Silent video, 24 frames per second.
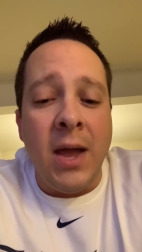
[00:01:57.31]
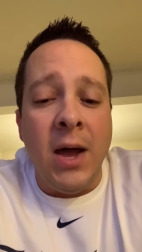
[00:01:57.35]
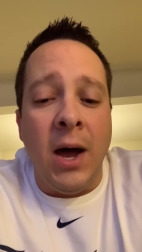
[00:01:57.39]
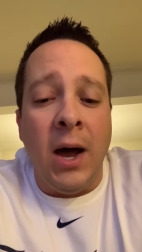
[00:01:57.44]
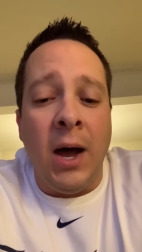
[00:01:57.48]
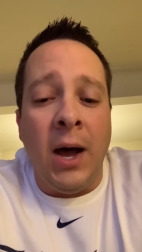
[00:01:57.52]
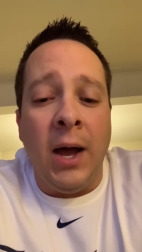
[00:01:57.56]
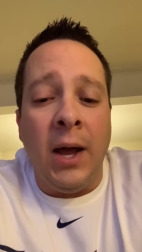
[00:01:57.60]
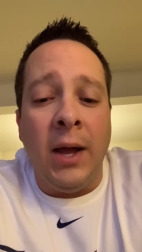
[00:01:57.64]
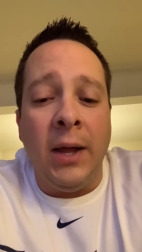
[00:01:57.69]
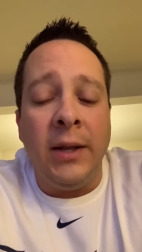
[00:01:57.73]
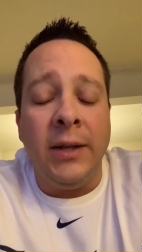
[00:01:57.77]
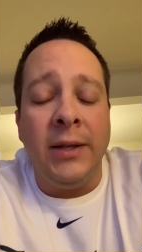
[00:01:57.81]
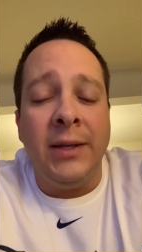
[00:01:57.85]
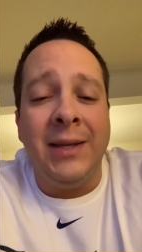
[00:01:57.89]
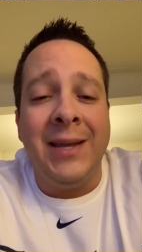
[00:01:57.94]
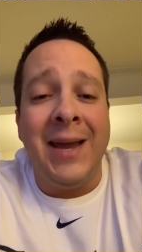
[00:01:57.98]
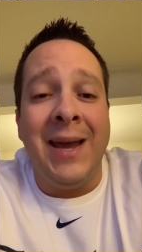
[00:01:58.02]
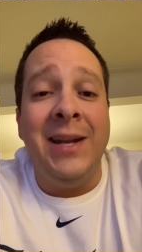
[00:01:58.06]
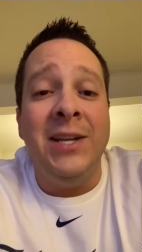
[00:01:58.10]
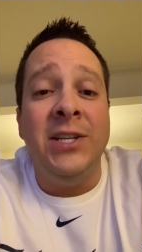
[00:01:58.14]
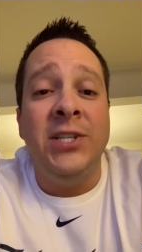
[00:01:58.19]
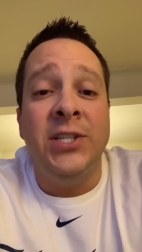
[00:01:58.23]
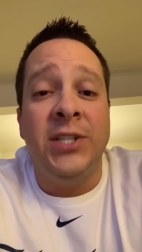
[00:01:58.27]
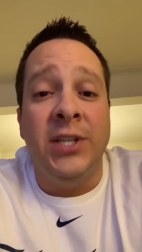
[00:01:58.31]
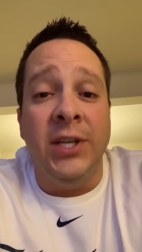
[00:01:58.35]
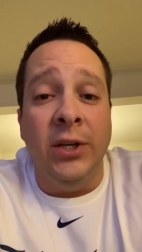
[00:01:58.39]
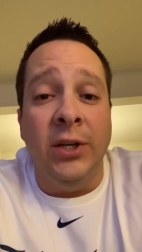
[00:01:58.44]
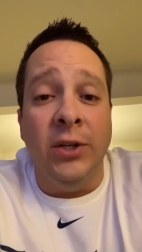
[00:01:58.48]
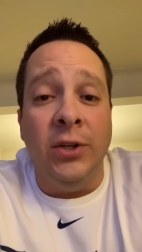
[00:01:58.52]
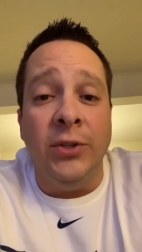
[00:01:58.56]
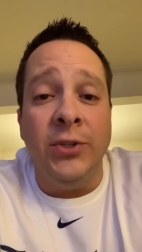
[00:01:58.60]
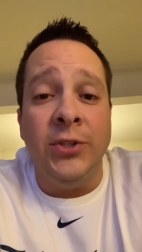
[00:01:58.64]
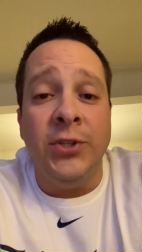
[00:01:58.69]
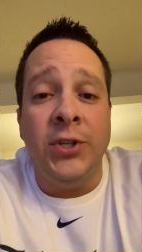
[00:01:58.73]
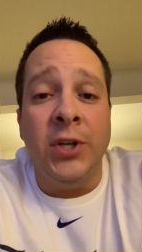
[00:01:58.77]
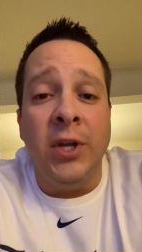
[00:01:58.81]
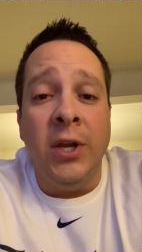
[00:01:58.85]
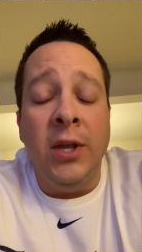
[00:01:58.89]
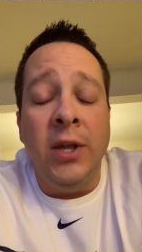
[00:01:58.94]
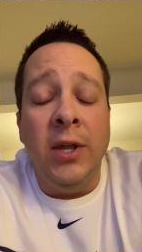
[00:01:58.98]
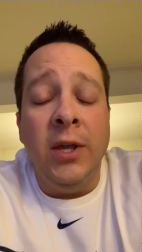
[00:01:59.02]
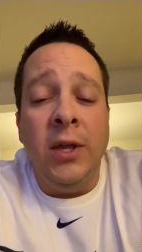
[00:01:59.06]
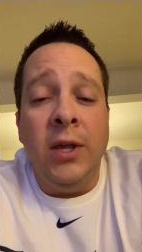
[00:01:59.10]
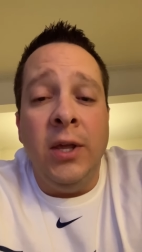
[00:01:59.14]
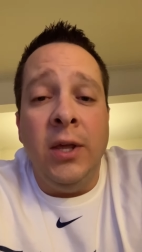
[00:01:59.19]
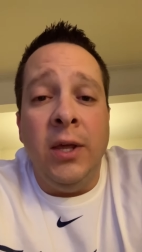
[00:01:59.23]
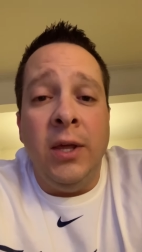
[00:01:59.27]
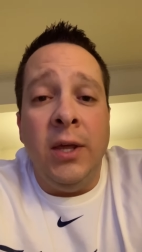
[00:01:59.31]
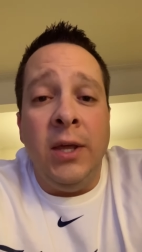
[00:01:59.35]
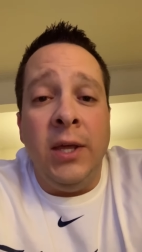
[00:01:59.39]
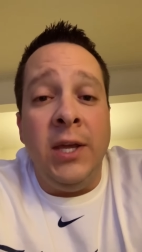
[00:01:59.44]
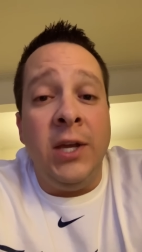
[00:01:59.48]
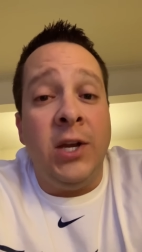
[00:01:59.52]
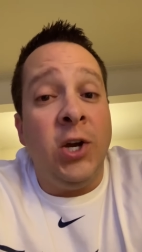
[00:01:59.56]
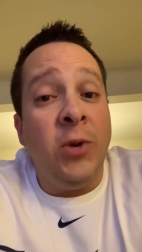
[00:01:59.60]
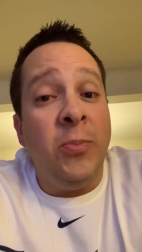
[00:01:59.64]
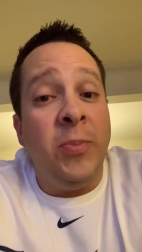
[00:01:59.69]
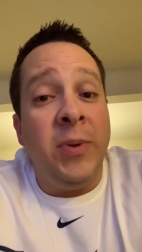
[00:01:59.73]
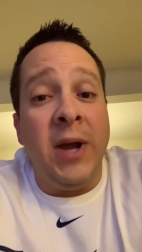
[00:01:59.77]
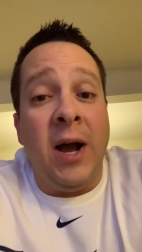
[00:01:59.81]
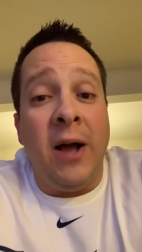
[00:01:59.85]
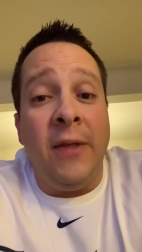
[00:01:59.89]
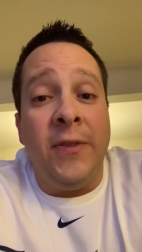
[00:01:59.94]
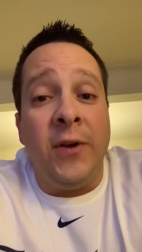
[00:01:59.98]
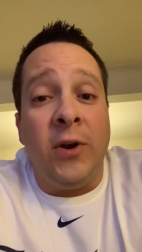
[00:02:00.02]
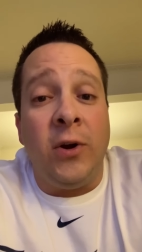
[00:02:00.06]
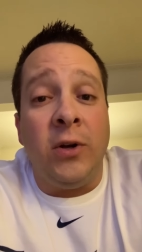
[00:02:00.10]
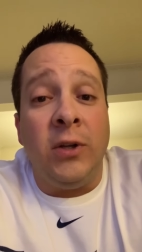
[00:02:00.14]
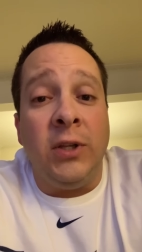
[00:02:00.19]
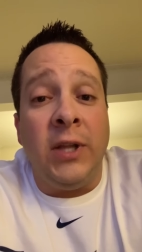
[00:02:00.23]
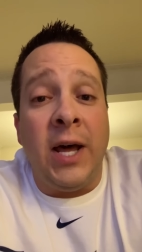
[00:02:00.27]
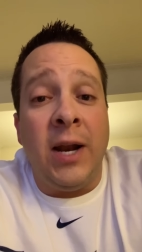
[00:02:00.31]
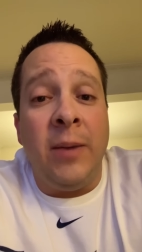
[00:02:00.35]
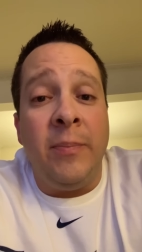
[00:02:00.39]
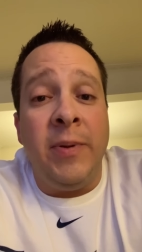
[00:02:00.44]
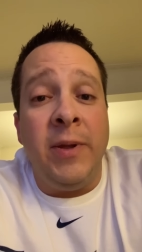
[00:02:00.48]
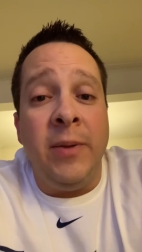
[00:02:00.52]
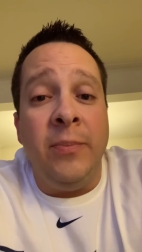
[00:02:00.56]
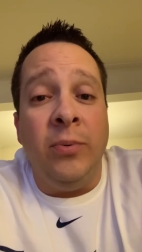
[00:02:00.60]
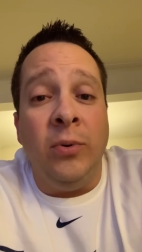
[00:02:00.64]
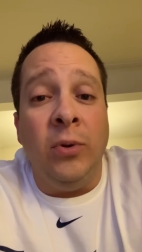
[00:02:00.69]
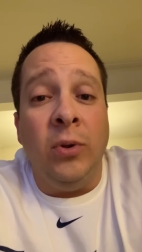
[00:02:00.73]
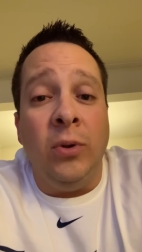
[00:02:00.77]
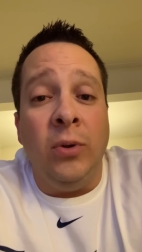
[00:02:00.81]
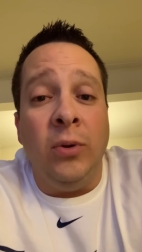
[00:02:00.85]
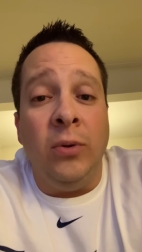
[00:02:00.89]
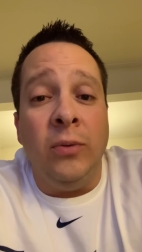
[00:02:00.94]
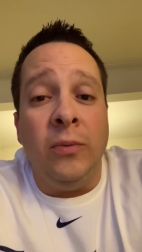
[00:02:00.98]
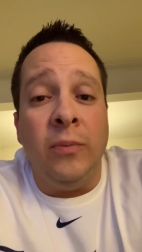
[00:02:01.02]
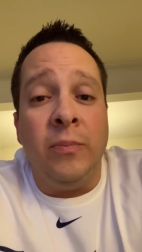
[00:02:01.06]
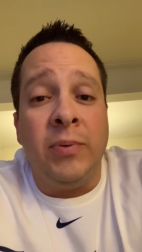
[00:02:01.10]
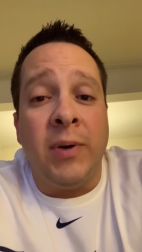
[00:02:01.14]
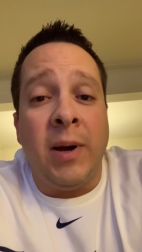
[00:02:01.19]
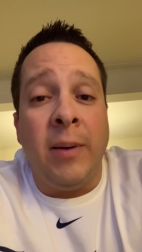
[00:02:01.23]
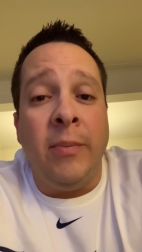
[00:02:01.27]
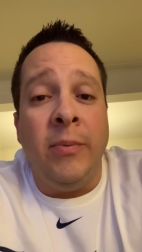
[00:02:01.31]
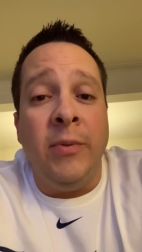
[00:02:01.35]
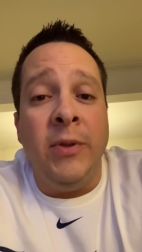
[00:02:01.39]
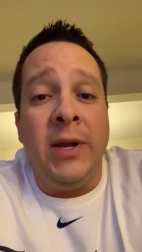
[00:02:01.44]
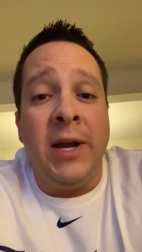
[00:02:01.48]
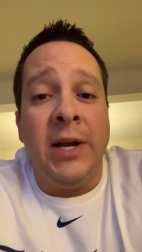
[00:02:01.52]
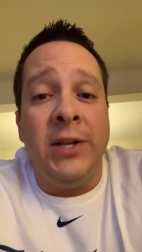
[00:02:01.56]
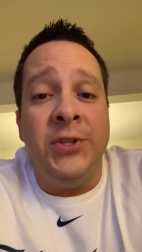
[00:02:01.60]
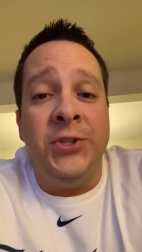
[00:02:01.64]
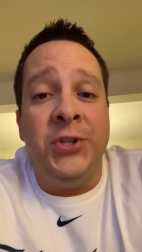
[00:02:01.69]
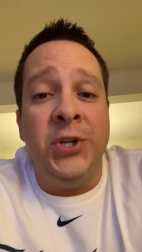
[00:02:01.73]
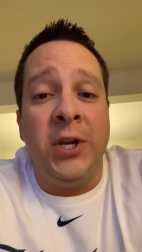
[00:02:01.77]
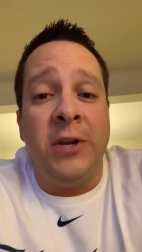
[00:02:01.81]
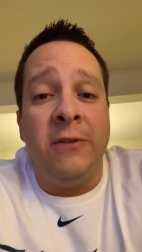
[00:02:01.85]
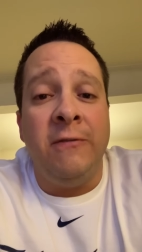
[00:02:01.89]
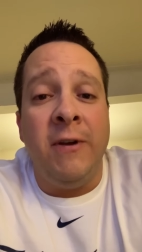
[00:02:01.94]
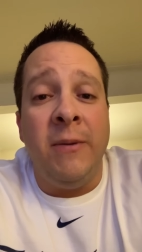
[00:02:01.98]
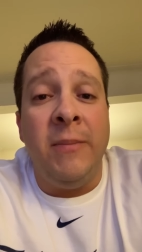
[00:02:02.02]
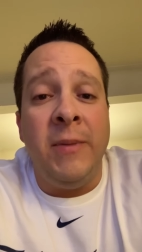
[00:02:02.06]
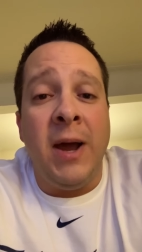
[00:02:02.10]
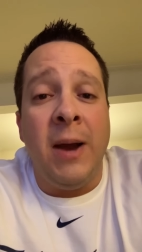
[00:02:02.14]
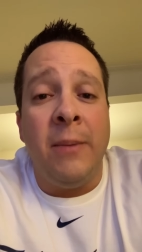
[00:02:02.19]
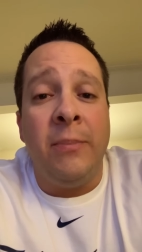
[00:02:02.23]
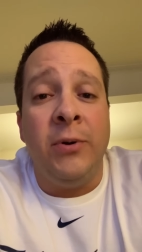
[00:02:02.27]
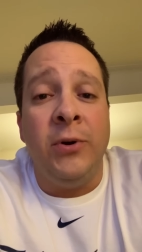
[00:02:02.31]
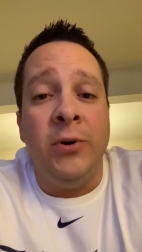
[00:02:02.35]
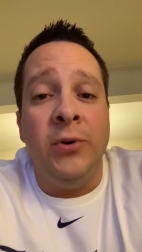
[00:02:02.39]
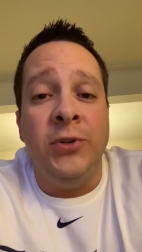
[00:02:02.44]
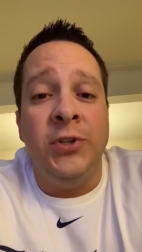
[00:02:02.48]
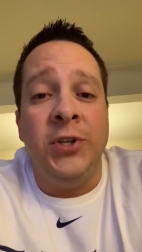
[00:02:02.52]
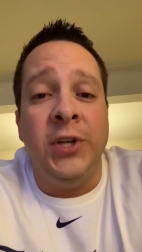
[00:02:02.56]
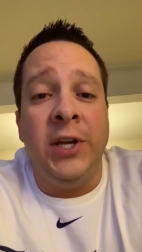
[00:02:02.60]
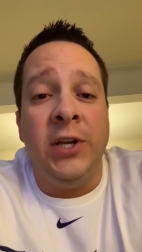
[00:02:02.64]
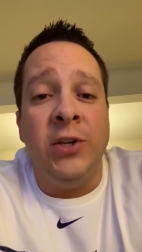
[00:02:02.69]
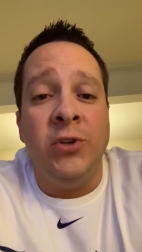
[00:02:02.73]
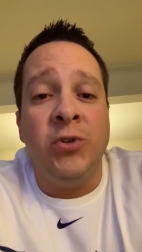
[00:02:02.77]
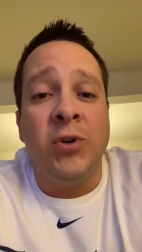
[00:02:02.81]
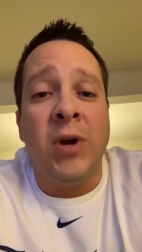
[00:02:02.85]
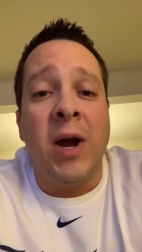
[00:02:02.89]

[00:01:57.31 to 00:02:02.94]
Uh, Kenny Stills, he could be out there. A lot of people probably got sick of him not producing and